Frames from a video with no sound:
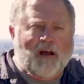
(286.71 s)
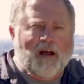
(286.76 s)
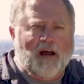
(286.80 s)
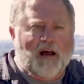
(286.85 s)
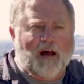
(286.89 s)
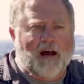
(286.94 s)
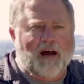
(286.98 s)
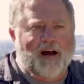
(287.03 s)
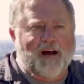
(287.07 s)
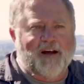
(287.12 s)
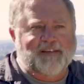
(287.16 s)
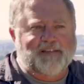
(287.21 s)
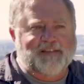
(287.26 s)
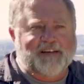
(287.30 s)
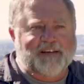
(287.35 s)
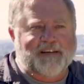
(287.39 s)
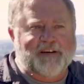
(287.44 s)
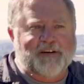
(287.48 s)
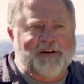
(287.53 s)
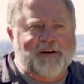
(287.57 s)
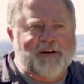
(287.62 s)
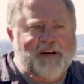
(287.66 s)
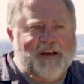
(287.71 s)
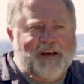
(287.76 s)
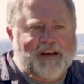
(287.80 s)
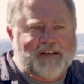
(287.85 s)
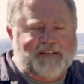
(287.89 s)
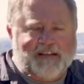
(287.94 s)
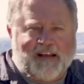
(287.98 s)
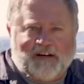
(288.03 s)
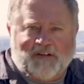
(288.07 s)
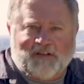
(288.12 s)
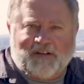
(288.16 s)
to
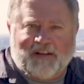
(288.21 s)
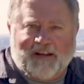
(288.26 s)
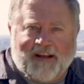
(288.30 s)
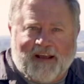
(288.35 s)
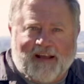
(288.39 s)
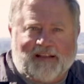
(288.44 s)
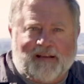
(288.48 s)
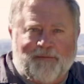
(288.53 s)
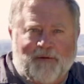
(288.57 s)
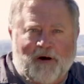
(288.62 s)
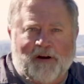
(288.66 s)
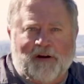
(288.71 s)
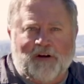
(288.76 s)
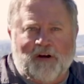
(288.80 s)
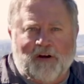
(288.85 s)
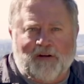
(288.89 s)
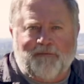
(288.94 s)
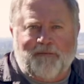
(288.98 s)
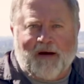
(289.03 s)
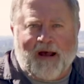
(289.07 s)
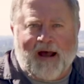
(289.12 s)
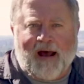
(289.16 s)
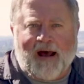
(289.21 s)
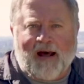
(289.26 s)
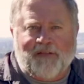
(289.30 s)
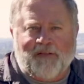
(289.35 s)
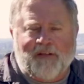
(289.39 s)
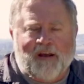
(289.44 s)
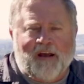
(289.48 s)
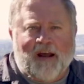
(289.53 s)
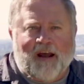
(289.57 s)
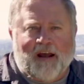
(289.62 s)
essentially get them on a good path